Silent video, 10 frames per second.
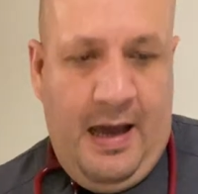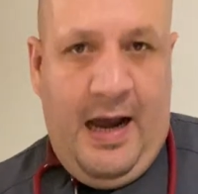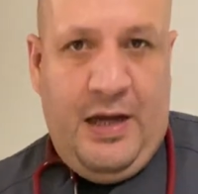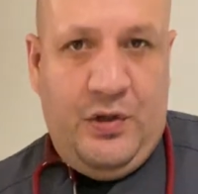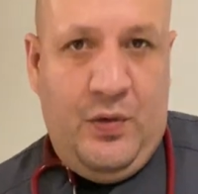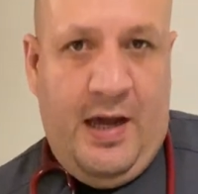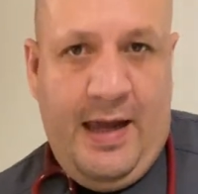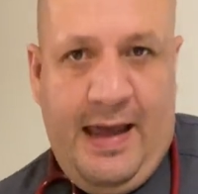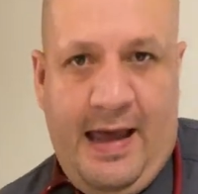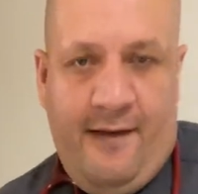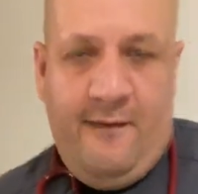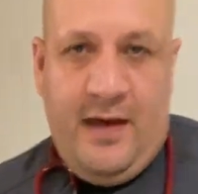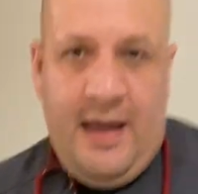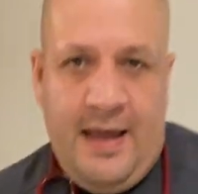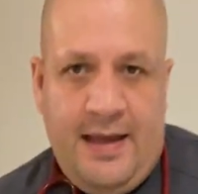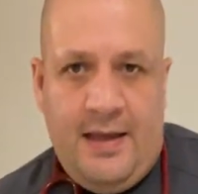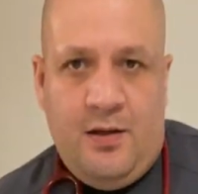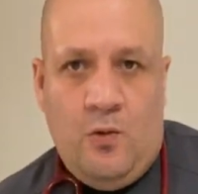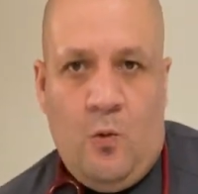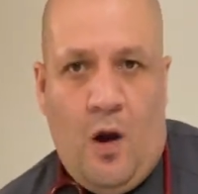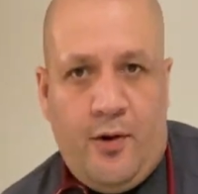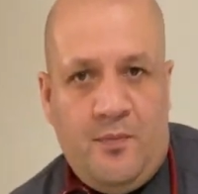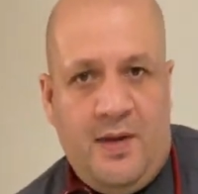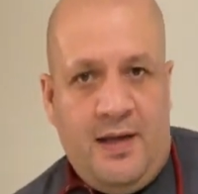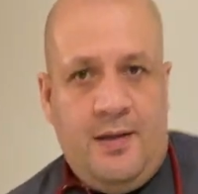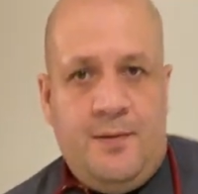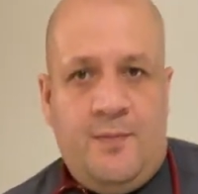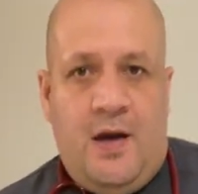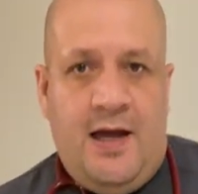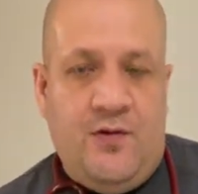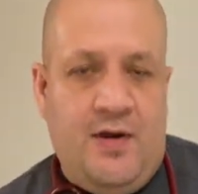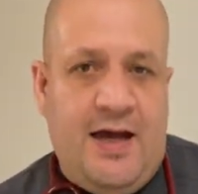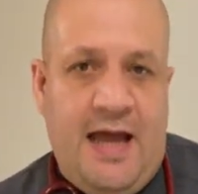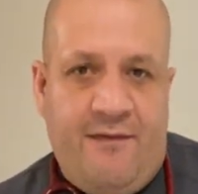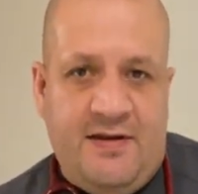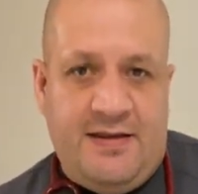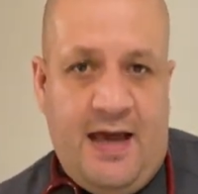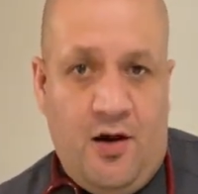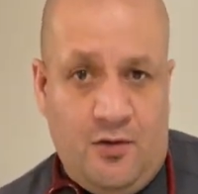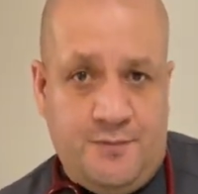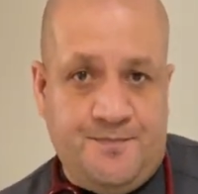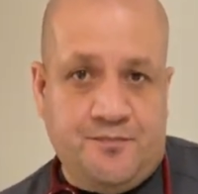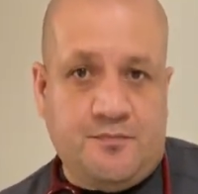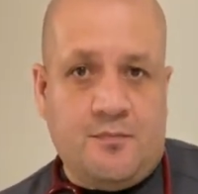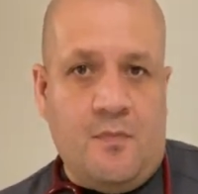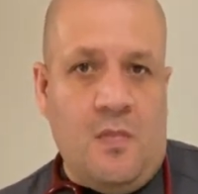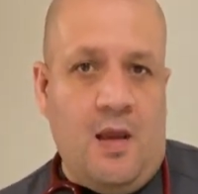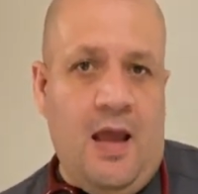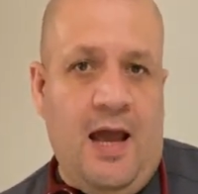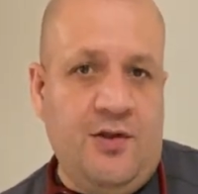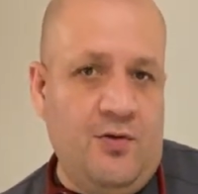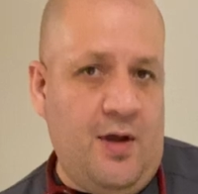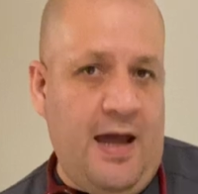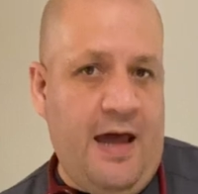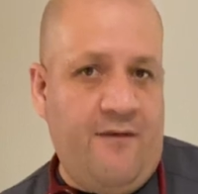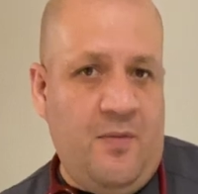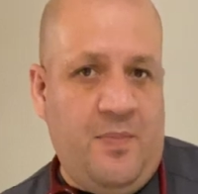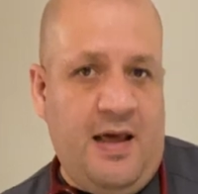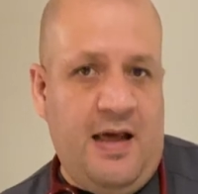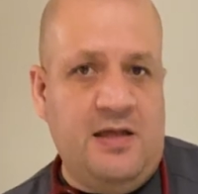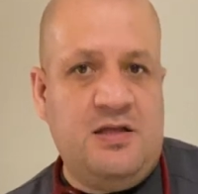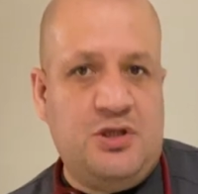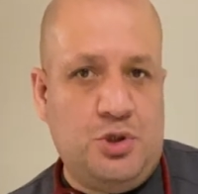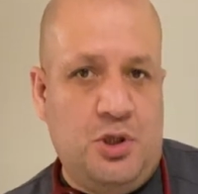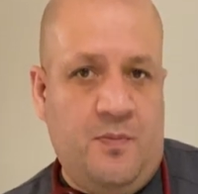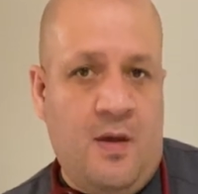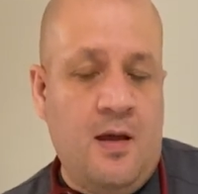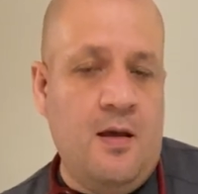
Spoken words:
I do not have a water bin. I do not have a towel. I do not have a pH strip.